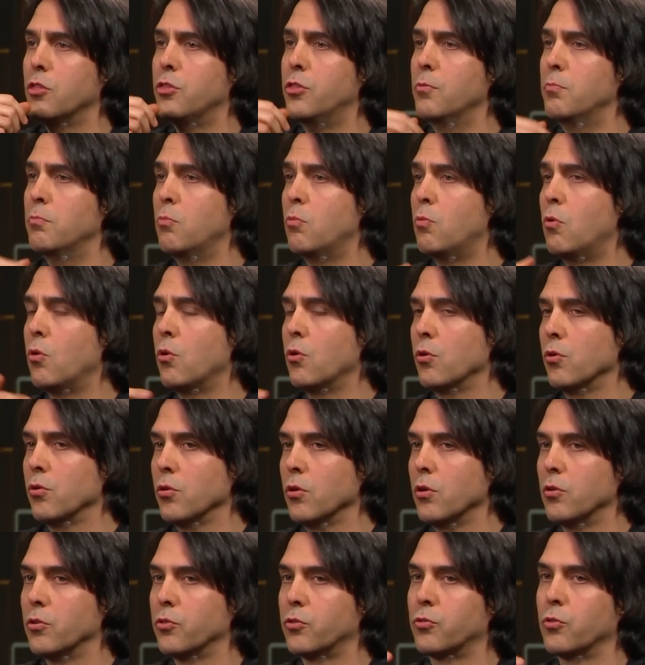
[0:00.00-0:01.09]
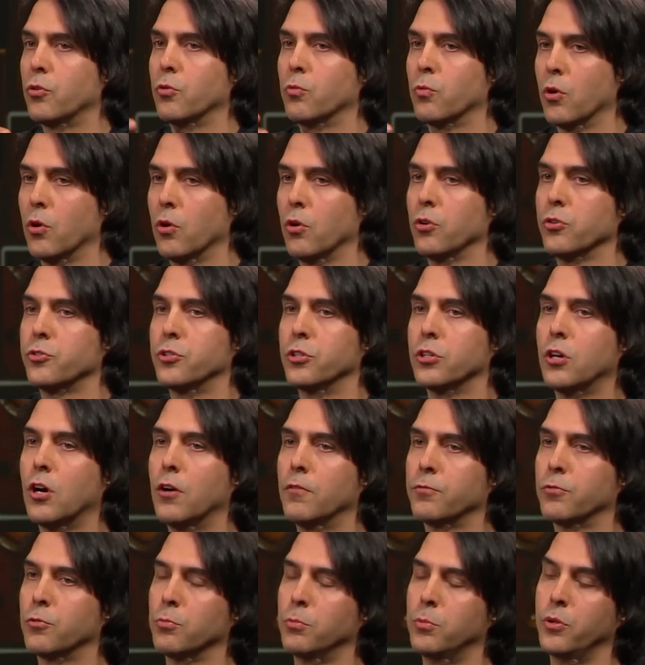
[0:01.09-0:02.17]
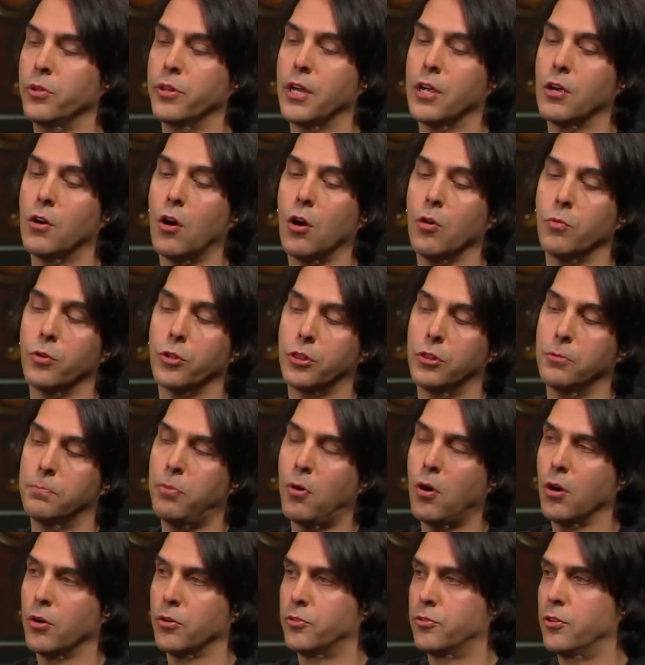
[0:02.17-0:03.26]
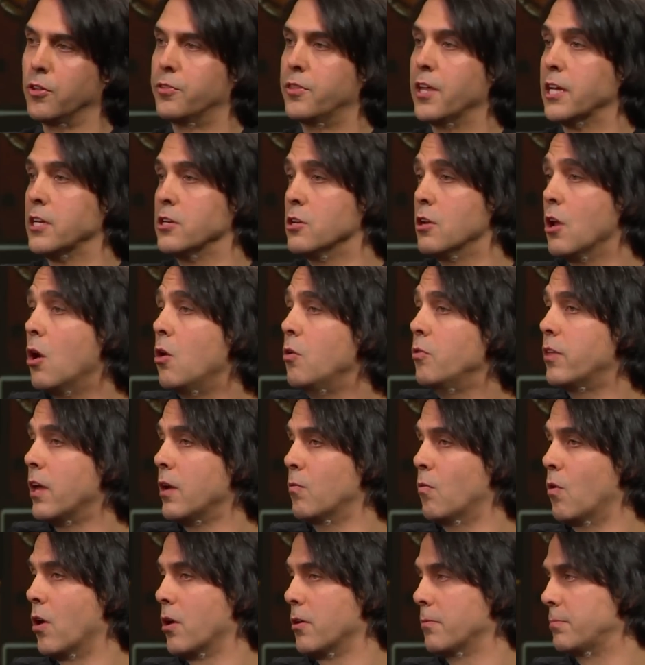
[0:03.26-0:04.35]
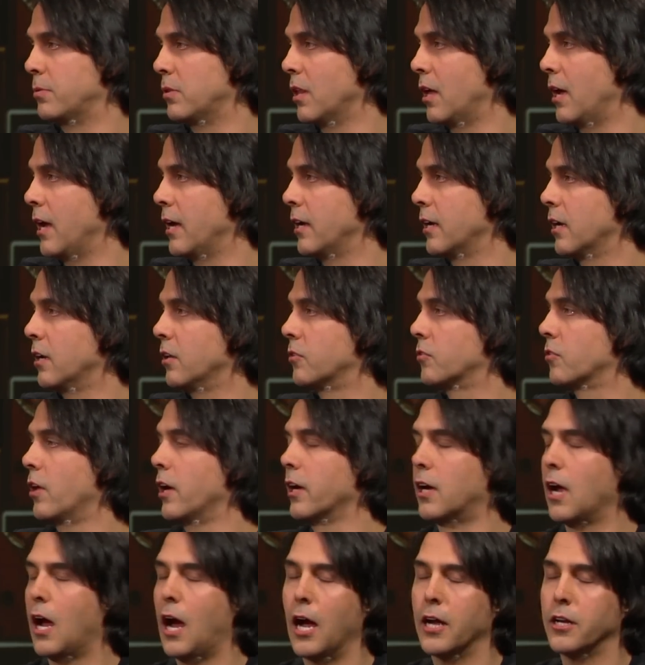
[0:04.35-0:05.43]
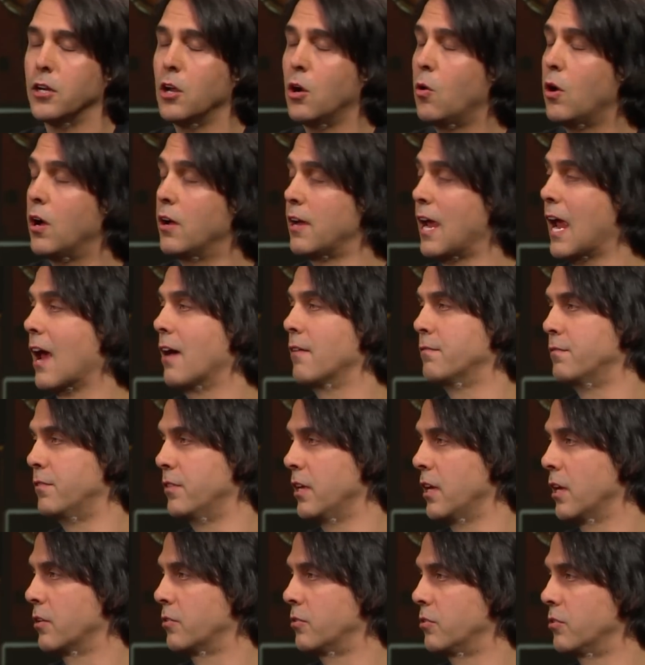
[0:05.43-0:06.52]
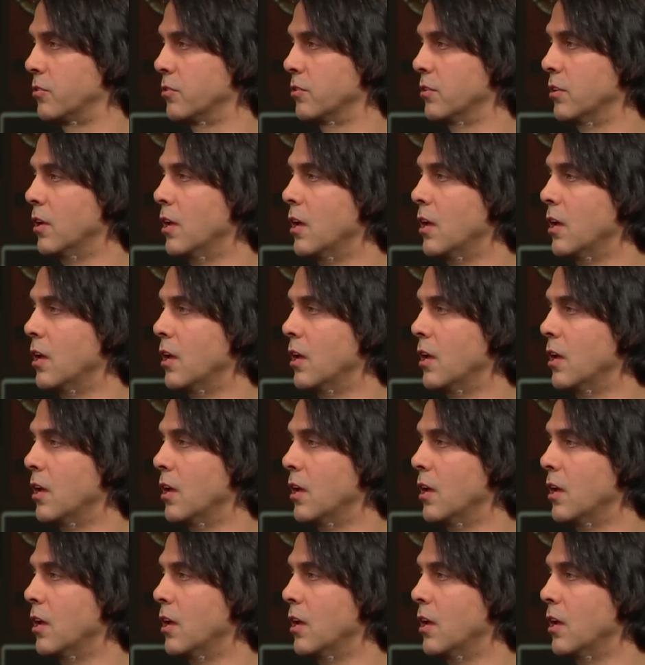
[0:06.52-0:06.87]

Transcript: the more sort of rehearsed and comfortable they are with the parts that they know they want to play, and it's like, I know I have this,